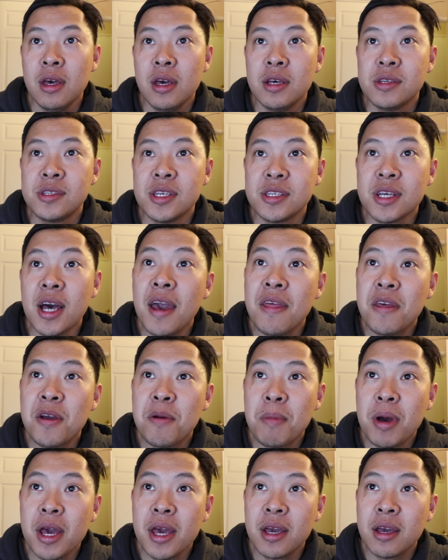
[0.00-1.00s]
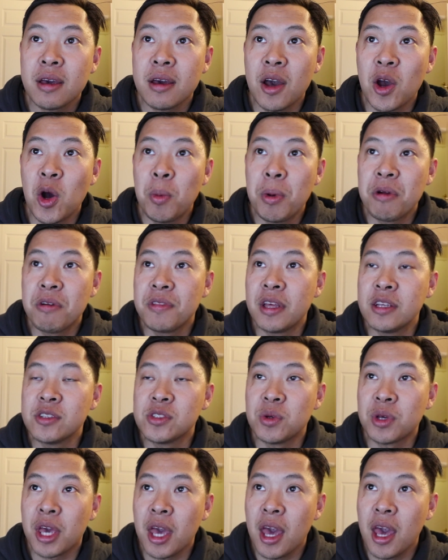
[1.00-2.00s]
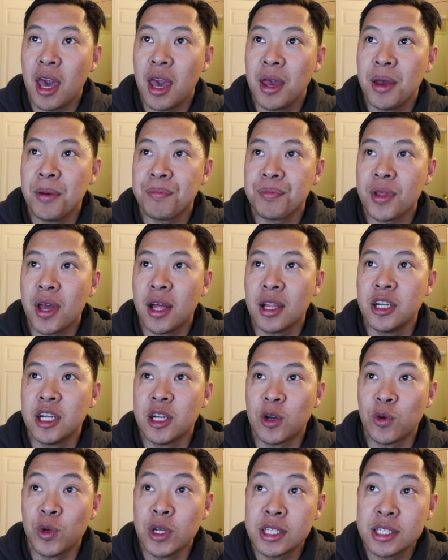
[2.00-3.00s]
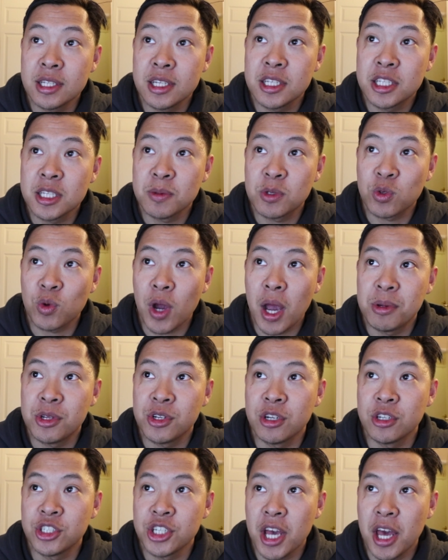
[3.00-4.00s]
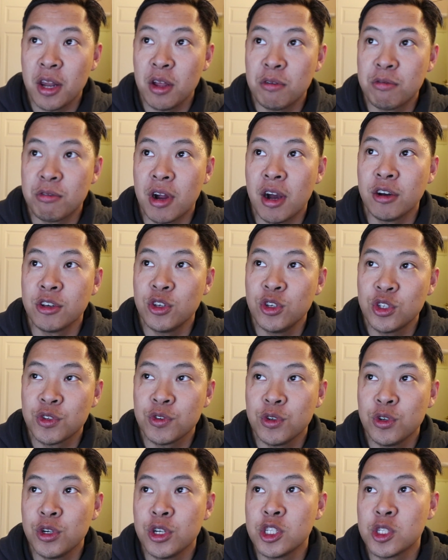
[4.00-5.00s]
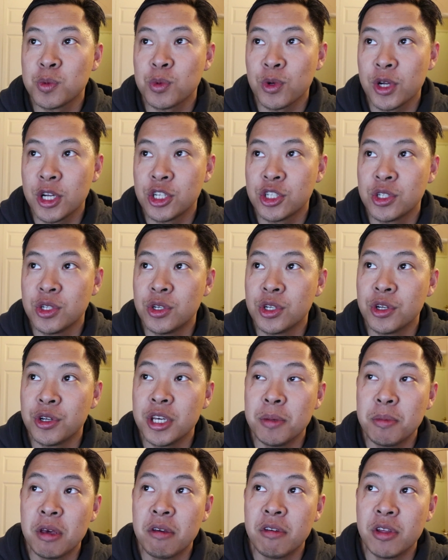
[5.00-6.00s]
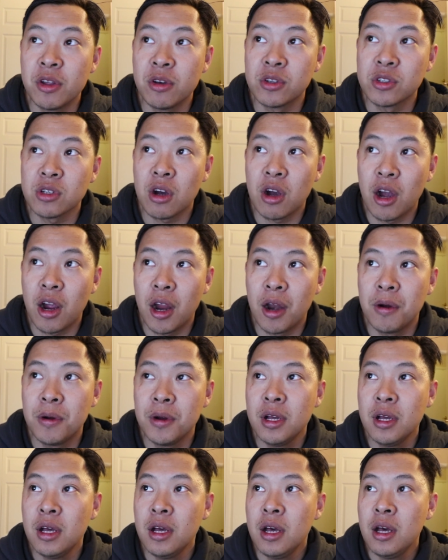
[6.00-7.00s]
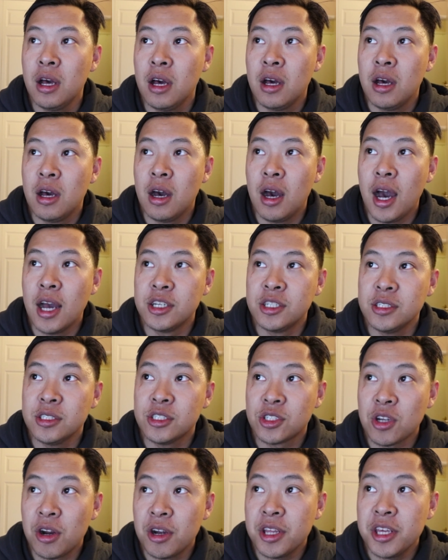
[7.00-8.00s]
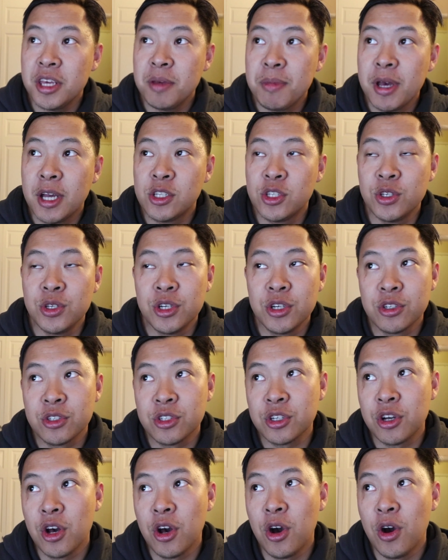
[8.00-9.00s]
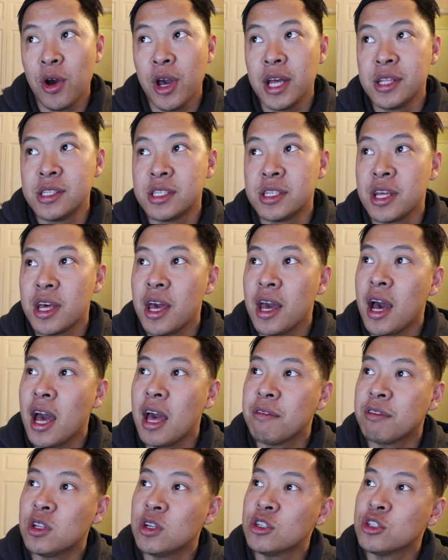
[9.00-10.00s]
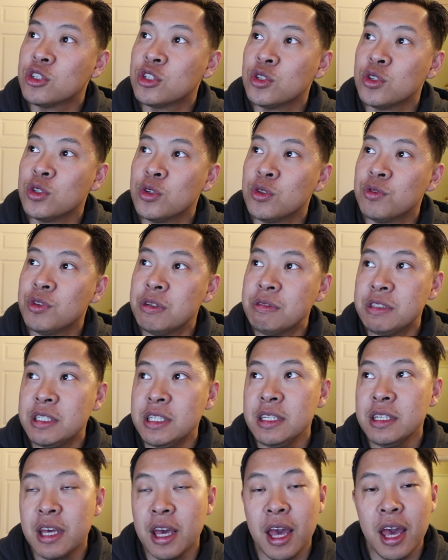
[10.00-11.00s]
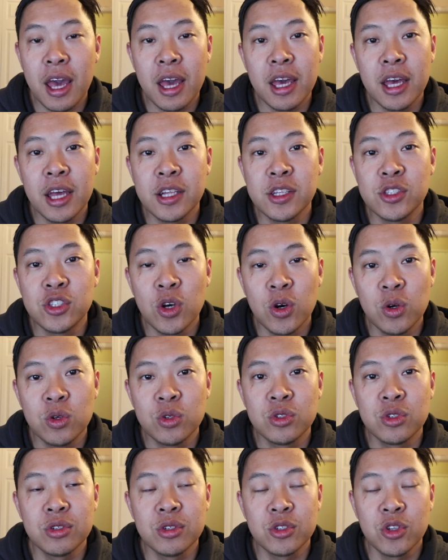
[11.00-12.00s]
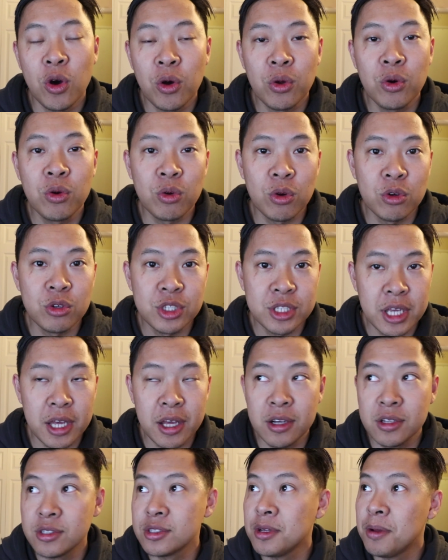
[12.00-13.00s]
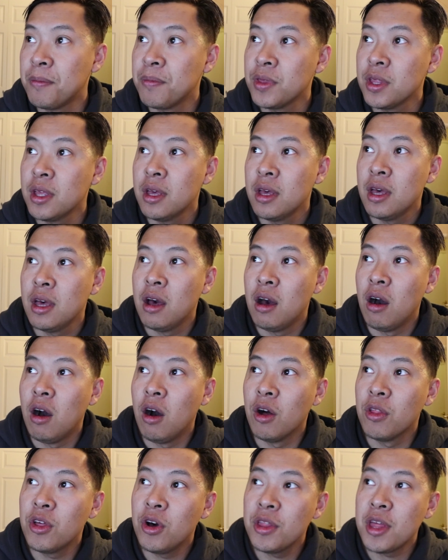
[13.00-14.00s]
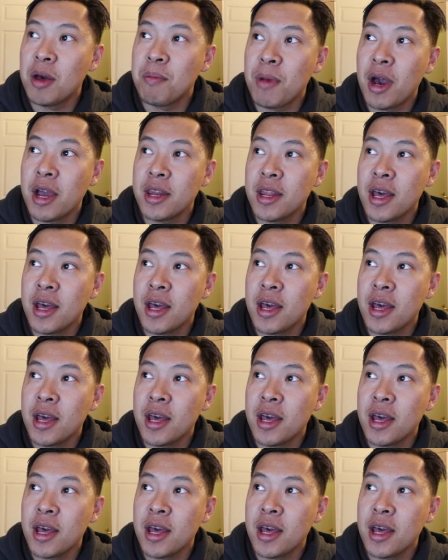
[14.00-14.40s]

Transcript: It says, "Hi there, Mike. I hope everything is okay. I recently subscribed to your channel for how useful and inspirational your eBay videos are. I started eBay 2 years ago, and today I have close to 15K in total gross sales. Although that